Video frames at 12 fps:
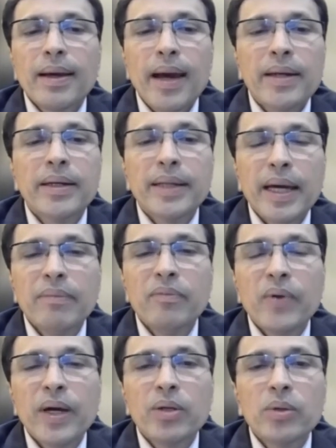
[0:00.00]
at a time
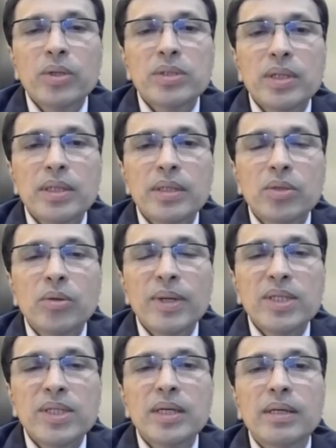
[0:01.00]
when you're seeing the
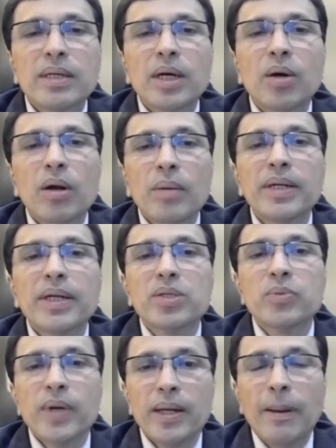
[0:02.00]
domestic economy
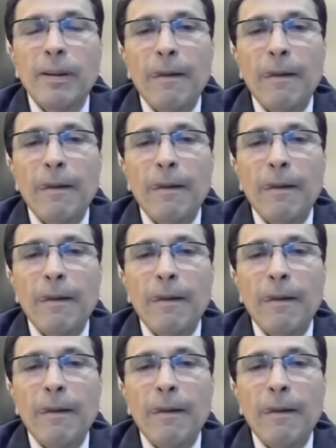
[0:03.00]
does well,